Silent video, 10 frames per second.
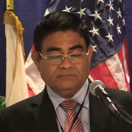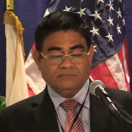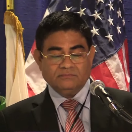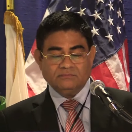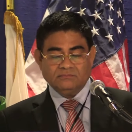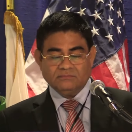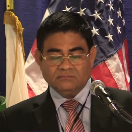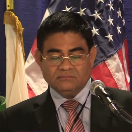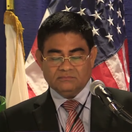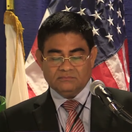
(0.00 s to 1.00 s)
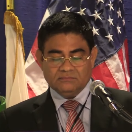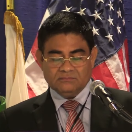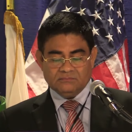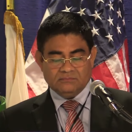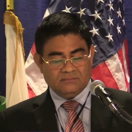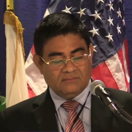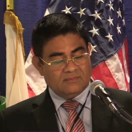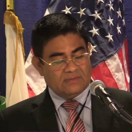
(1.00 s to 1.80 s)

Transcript: (silence)